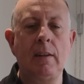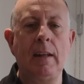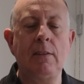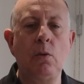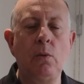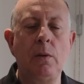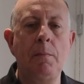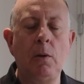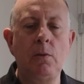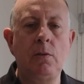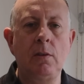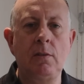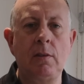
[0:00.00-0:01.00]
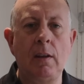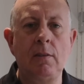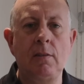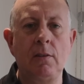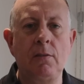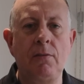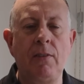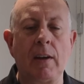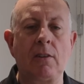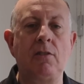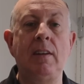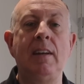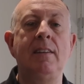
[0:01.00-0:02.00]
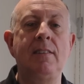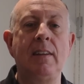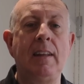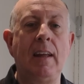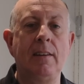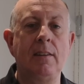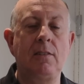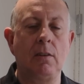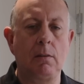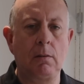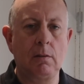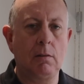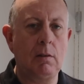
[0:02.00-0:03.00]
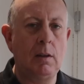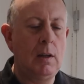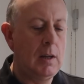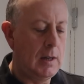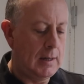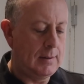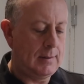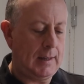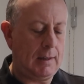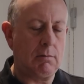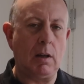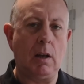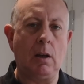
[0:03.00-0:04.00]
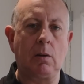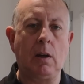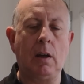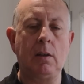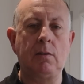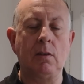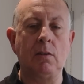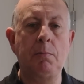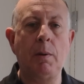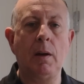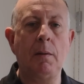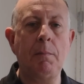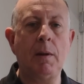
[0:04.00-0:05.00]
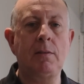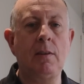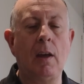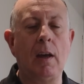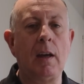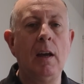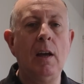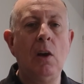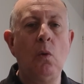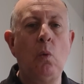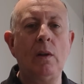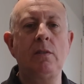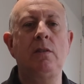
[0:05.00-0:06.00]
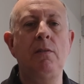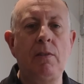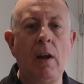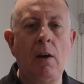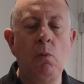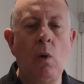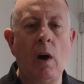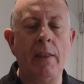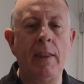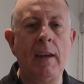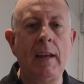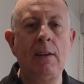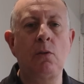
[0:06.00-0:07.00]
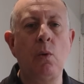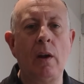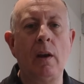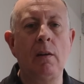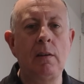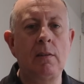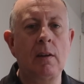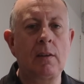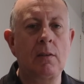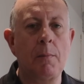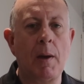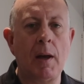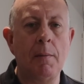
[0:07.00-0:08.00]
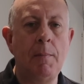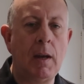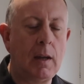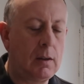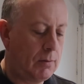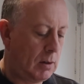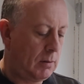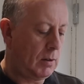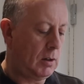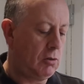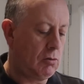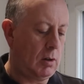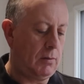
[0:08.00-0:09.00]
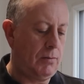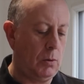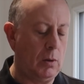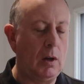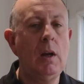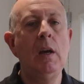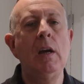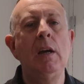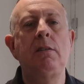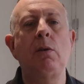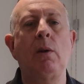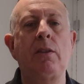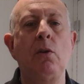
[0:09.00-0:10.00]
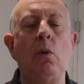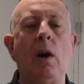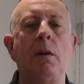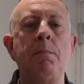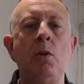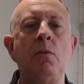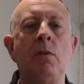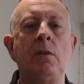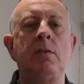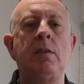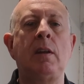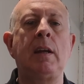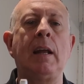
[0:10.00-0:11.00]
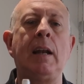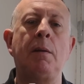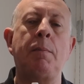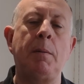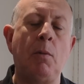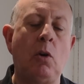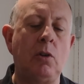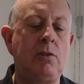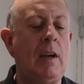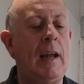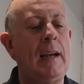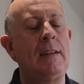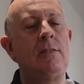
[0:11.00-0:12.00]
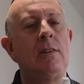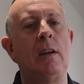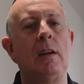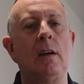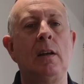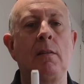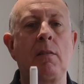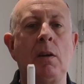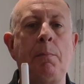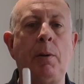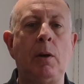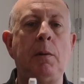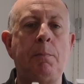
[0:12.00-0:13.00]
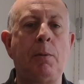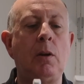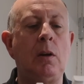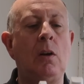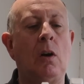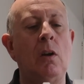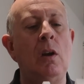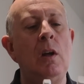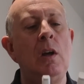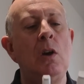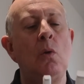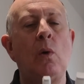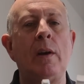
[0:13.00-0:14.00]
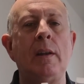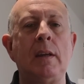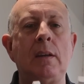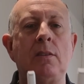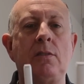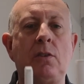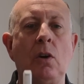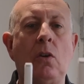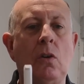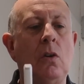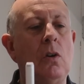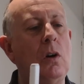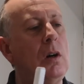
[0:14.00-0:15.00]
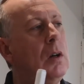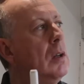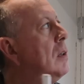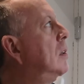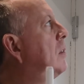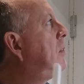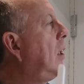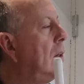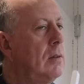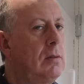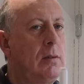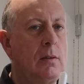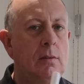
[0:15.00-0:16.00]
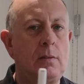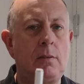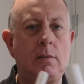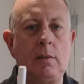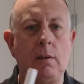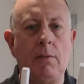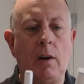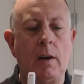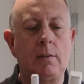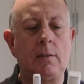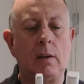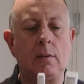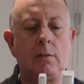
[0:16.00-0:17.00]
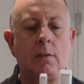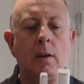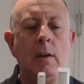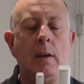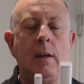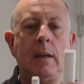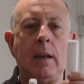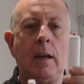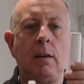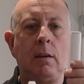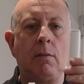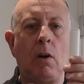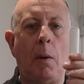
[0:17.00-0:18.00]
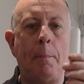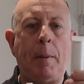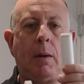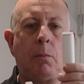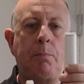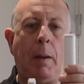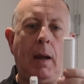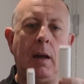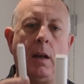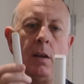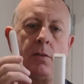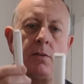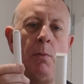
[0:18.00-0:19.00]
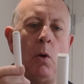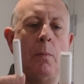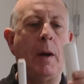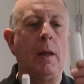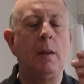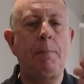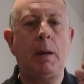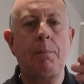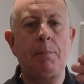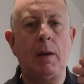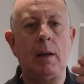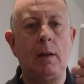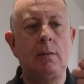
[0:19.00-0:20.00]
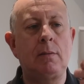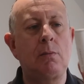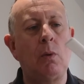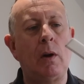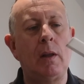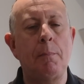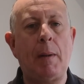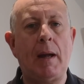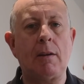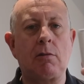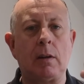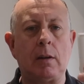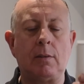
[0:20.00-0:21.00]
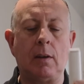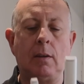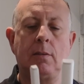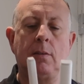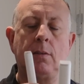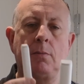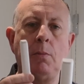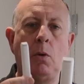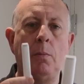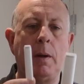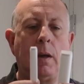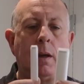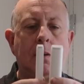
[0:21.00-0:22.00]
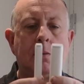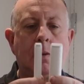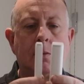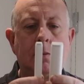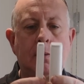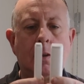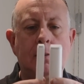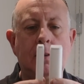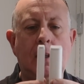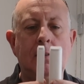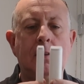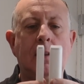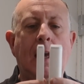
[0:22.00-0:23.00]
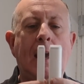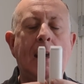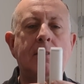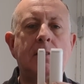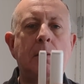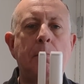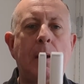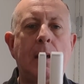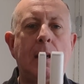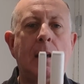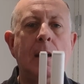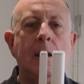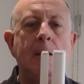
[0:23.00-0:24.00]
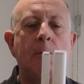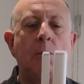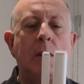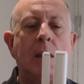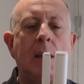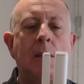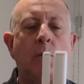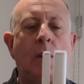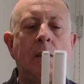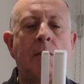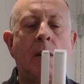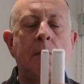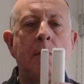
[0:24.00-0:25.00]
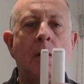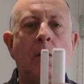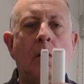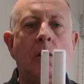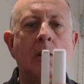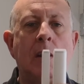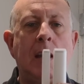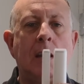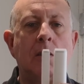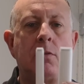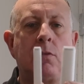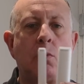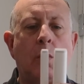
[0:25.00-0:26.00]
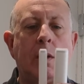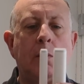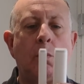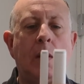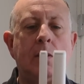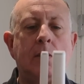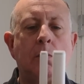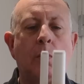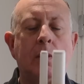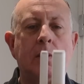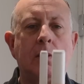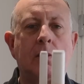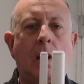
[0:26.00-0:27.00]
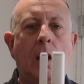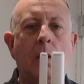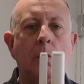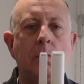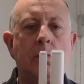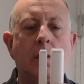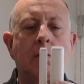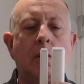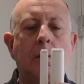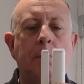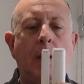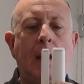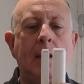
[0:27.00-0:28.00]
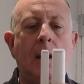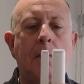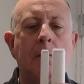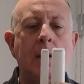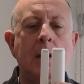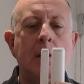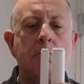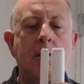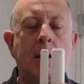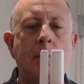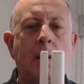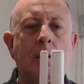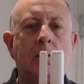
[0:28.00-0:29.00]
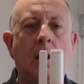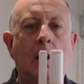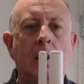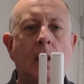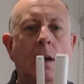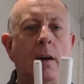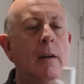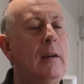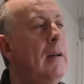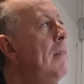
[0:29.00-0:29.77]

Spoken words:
So that's all the motion sensors fixed. You didn't see the other two because they're in secret locations. But I must say, once you've done one, then each one only takes about a minute. It's very, very straightforward. So I thought I'd move on to something a little bit more challenging. And I'm going to put in on one of these door sensors devices. Now, you've got a big bit and a small bit. And the big bit is where the battery sits. And the small bit is just a sensor that has to be within 25 mil or an inch once it's closed. So they've got to end up pretty much like that.